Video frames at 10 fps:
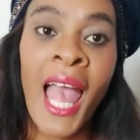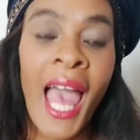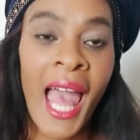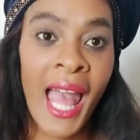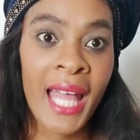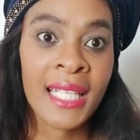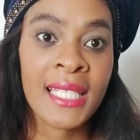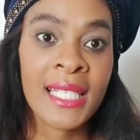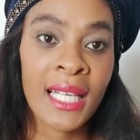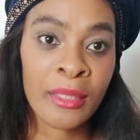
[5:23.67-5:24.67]

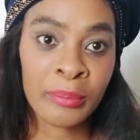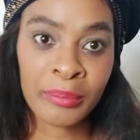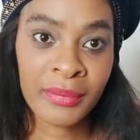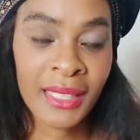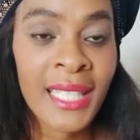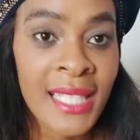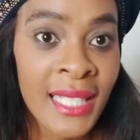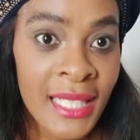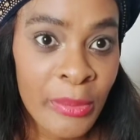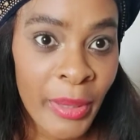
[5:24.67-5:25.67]
and there's an
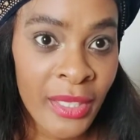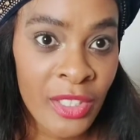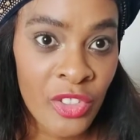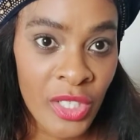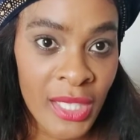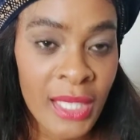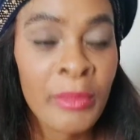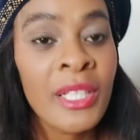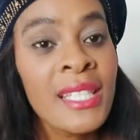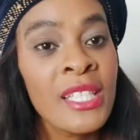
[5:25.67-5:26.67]
independent trustee,
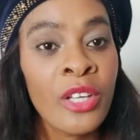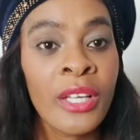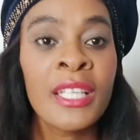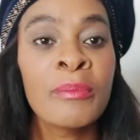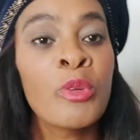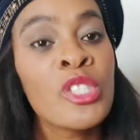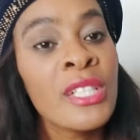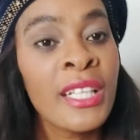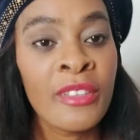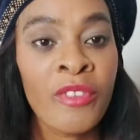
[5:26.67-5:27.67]
because they're not
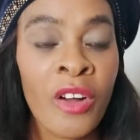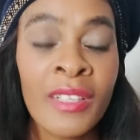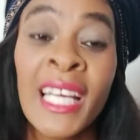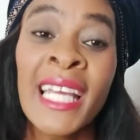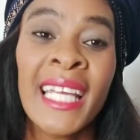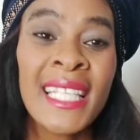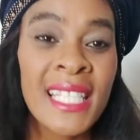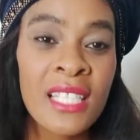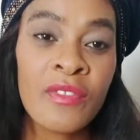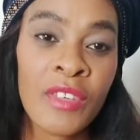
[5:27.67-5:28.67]
emotionally involved, it's
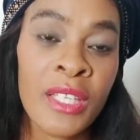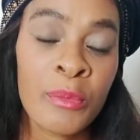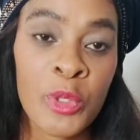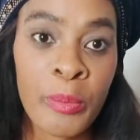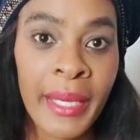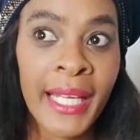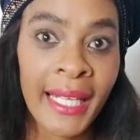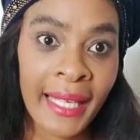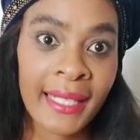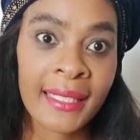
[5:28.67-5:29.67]
easy for them to make,
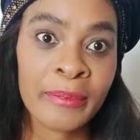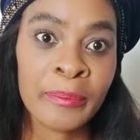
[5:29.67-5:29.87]
like,